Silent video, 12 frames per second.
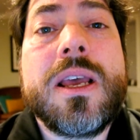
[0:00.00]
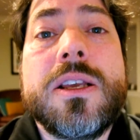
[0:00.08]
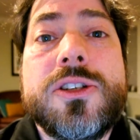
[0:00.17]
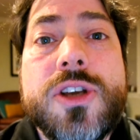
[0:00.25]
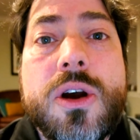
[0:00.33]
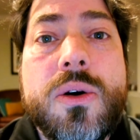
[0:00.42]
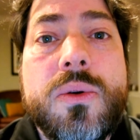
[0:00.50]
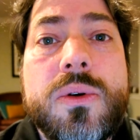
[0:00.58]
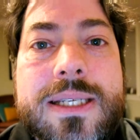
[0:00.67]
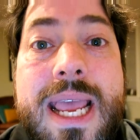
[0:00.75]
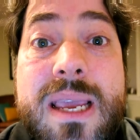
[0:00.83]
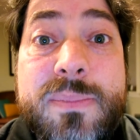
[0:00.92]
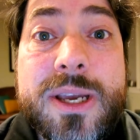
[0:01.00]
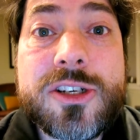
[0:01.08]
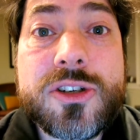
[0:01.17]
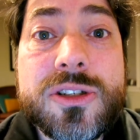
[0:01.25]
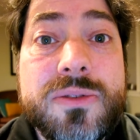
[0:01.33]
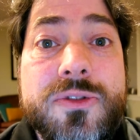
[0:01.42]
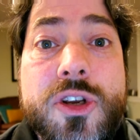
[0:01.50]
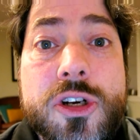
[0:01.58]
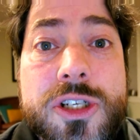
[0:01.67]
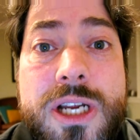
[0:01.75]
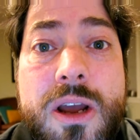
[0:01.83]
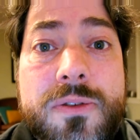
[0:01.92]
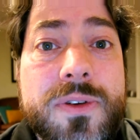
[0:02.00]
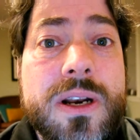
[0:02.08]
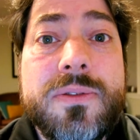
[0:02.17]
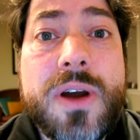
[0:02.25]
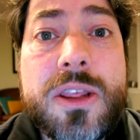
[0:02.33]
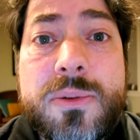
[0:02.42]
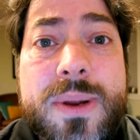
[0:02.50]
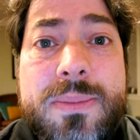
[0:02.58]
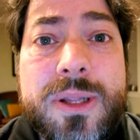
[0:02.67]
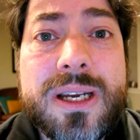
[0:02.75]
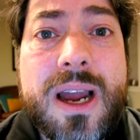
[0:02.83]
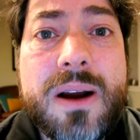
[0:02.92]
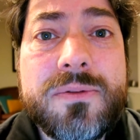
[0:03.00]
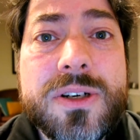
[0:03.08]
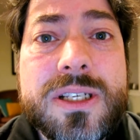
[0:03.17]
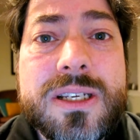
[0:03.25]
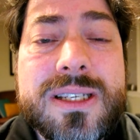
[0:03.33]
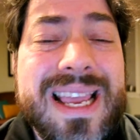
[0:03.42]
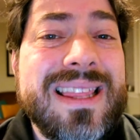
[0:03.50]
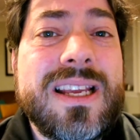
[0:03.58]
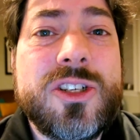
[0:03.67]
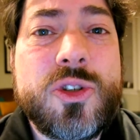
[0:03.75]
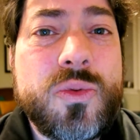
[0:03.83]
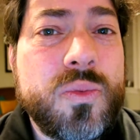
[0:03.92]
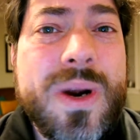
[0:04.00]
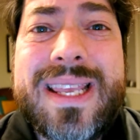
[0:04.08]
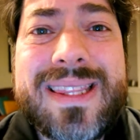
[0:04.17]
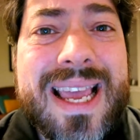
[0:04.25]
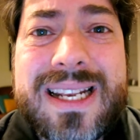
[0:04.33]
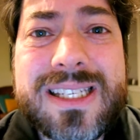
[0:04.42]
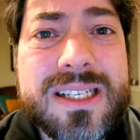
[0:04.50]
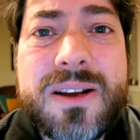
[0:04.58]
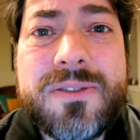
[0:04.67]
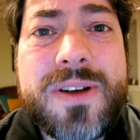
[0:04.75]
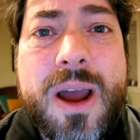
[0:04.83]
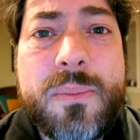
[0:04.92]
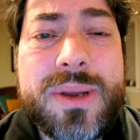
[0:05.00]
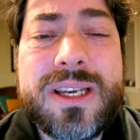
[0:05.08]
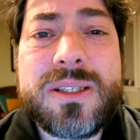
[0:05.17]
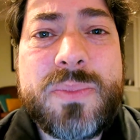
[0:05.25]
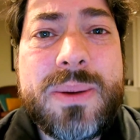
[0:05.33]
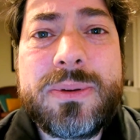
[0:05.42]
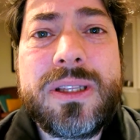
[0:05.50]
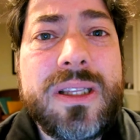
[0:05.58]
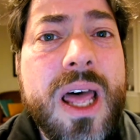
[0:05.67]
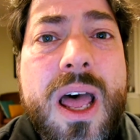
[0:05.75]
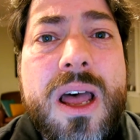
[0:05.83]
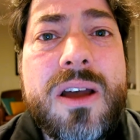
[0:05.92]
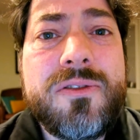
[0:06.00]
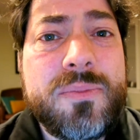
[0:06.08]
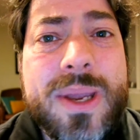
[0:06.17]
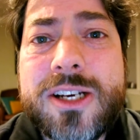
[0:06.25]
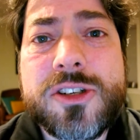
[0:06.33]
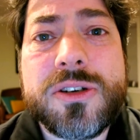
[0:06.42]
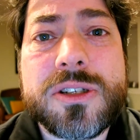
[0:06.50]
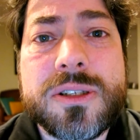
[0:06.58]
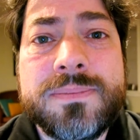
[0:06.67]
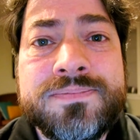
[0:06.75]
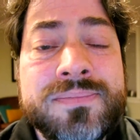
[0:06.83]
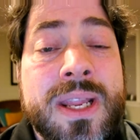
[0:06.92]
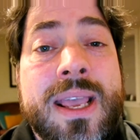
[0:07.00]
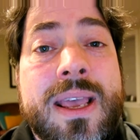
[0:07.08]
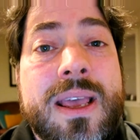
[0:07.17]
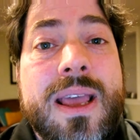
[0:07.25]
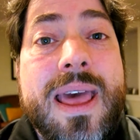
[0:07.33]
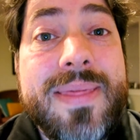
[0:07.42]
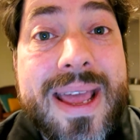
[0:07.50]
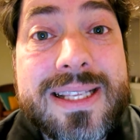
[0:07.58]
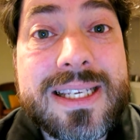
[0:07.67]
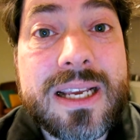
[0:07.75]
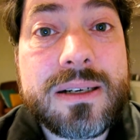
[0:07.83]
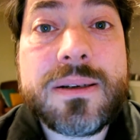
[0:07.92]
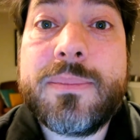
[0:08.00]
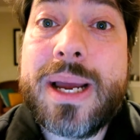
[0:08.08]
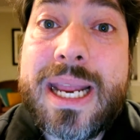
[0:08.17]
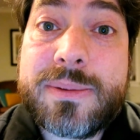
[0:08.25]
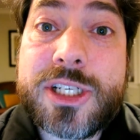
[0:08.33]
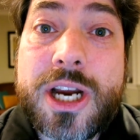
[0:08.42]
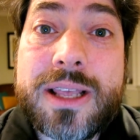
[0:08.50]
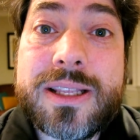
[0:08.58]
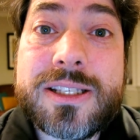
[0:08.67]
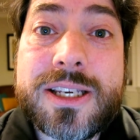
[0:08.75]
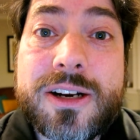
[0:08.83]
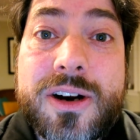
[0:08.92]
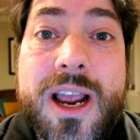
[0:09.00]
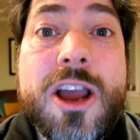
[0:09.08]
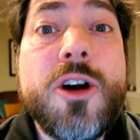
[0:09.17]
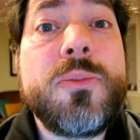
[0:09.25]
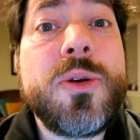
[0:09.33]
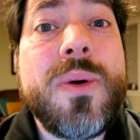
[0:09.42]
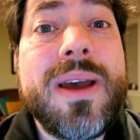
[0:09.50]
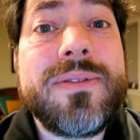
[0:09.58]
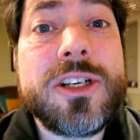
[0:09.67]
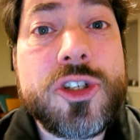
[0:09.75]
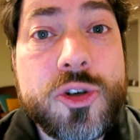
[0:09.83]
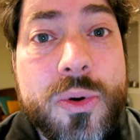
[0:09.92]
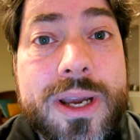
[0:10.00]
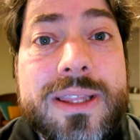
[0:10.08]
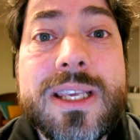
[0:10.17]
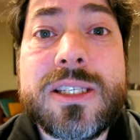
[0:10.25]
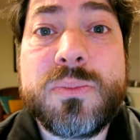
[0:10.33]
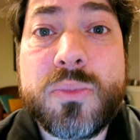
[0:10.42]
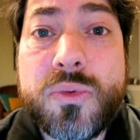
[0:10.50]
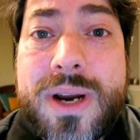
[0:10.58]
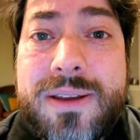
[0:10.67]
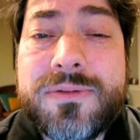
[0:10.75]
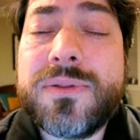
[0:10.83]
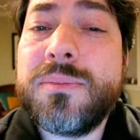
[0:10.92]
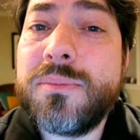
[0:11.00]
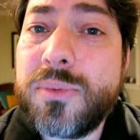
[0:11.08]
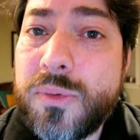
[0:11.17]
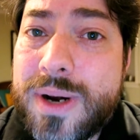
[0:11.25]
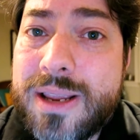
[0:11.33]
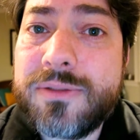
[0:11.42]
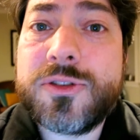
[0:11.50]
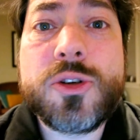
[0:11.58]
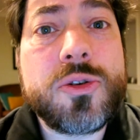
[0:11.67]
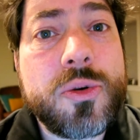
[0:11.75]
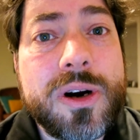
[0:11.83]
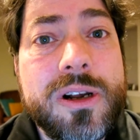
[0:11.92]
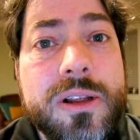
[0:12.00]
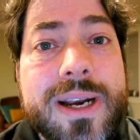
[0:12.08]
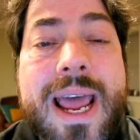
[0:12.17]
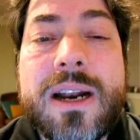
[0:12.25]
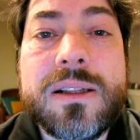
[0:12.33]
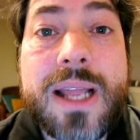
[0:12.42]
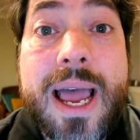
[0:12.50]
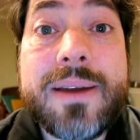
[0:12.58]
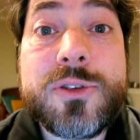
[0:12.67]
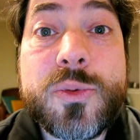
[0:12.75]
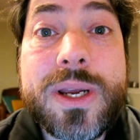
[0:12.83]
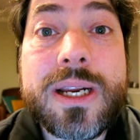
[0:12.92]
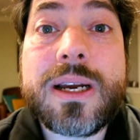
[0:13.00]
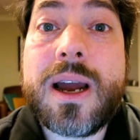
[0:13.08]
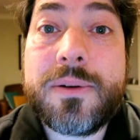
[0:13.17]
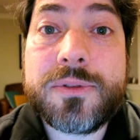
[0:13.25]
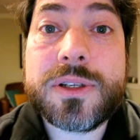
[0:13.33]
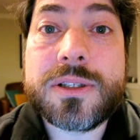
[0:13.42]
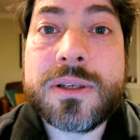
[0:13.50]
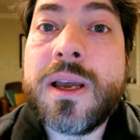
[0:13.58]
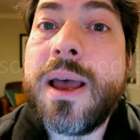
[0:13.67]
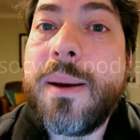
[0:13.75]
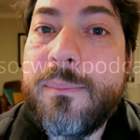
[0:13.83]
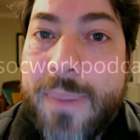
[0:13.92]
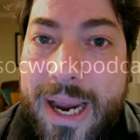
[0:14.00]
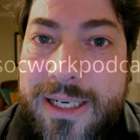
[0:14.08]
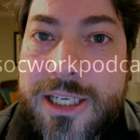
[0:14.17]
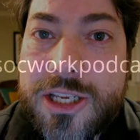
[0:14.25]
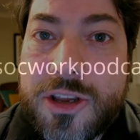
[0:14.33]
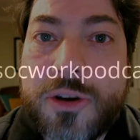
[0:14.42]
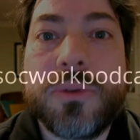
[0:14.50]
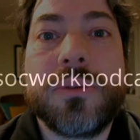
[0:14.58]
So take pictures of yourself and of other people at conferences and then tweet that stuff out, because people love pictures. And that's it. My name's Jonathan Singer. I hope you have enjoyed this brief tutorial on how to live tweet a conference. Back to you.